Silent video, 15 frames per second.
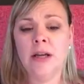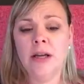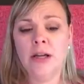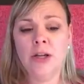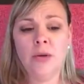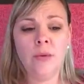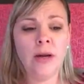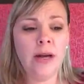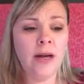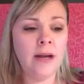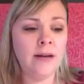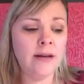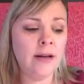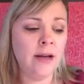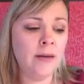You
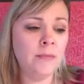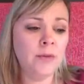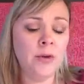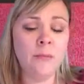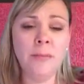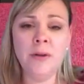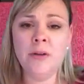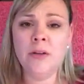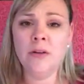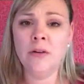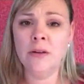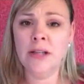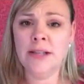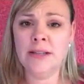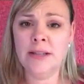had, you're building your
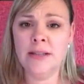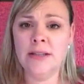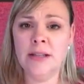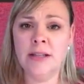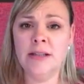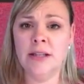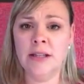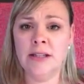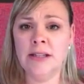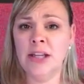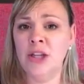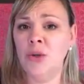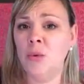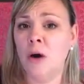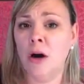list this, and this day,
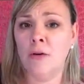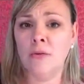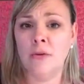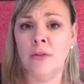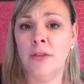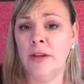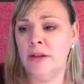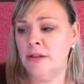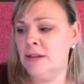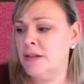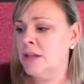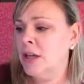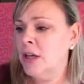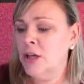you offered this.